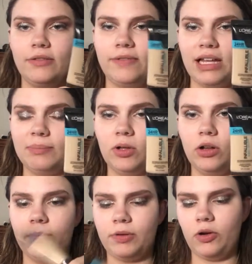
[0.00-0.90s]

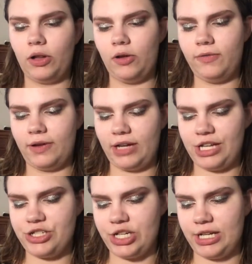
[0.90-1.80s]
Infallible Pro Glow
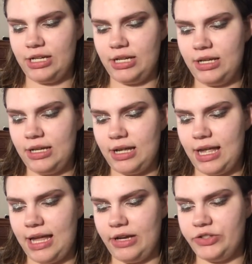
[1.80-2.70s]
Foundation
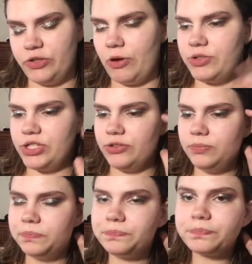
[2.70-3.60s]
in 202.